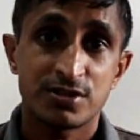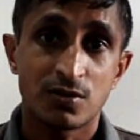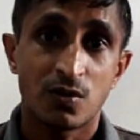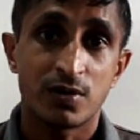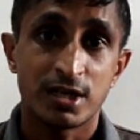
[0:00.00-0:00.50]

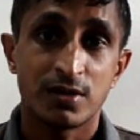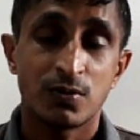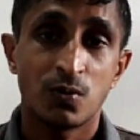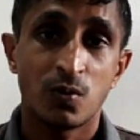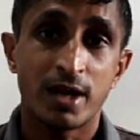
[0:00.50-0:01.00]
Tony
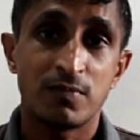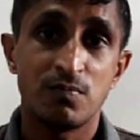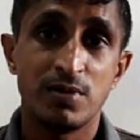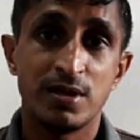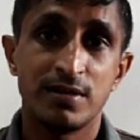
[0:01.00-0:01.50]
who
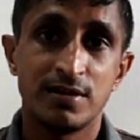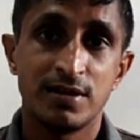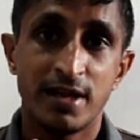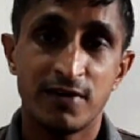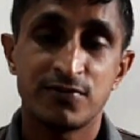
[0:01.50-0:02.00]
had
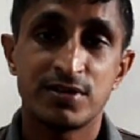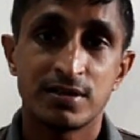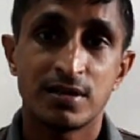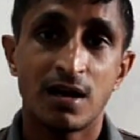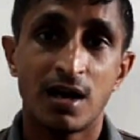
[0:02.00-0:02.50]
been left
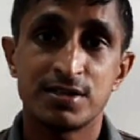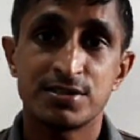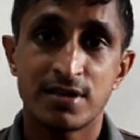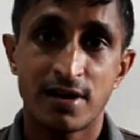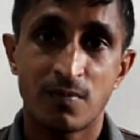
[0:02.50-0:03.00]

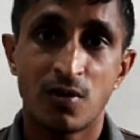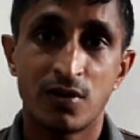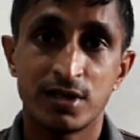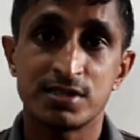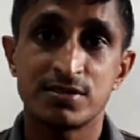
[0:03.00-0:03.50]

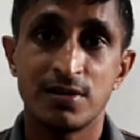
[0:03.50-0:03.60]
unceremoniously